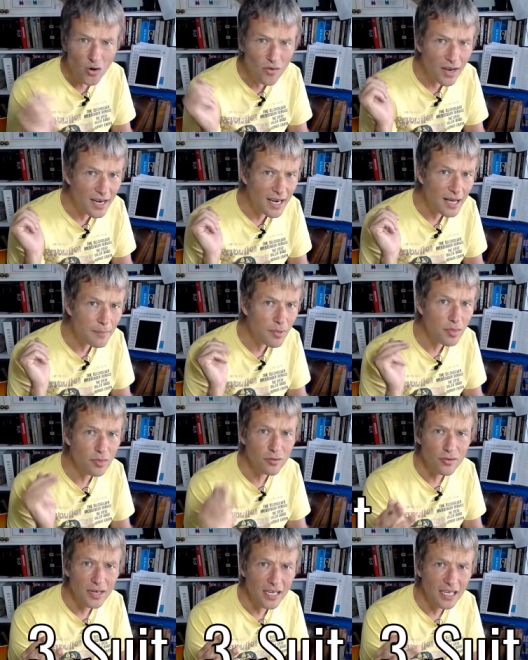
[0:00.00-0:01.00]
right, number
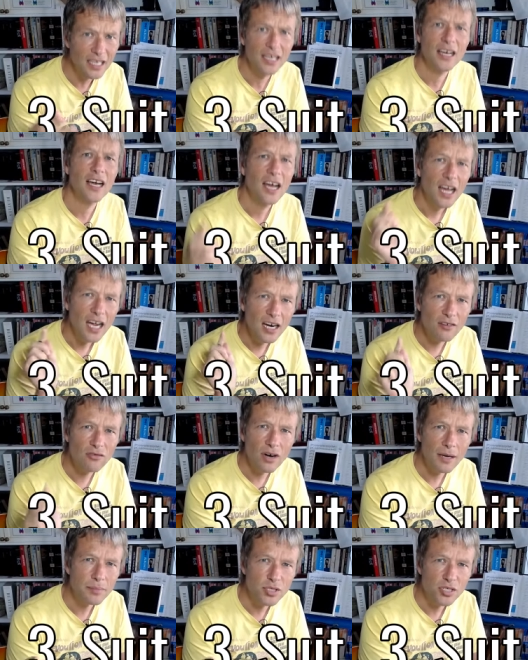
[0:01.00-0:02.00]
three,
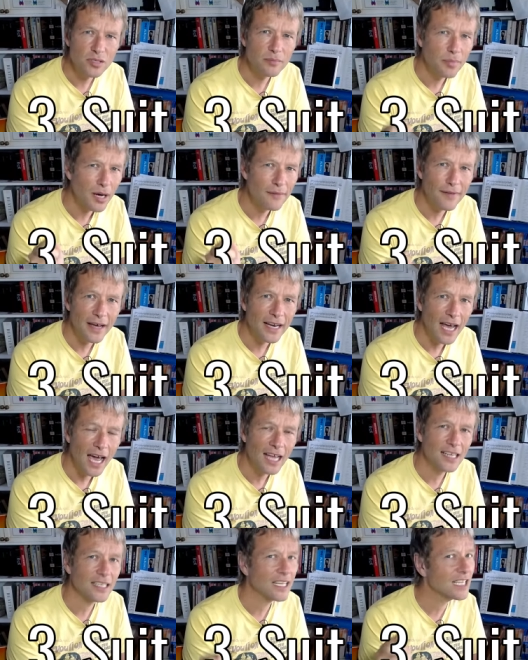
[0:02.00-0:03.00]
Eruption by Van
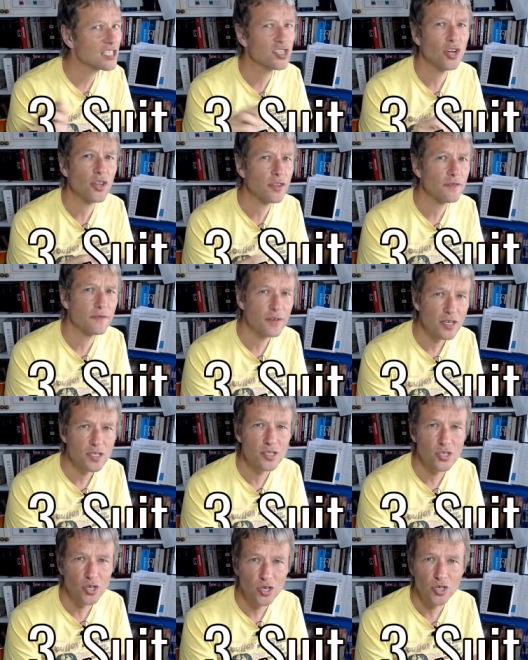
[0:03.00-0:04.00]
Halen is not the first
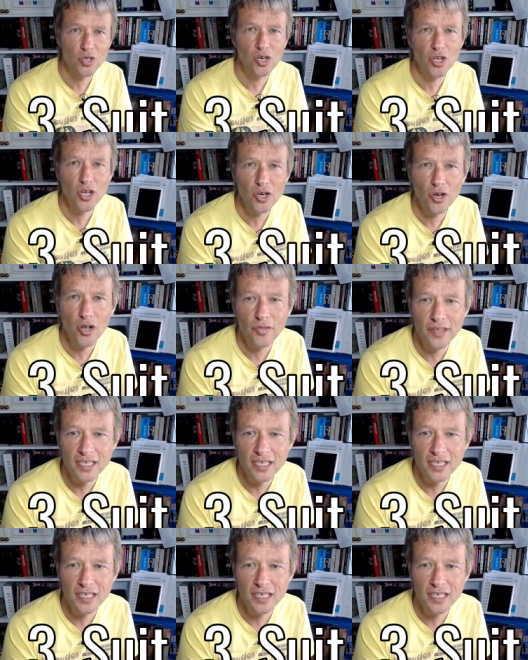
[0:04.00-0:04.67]
song you learn on the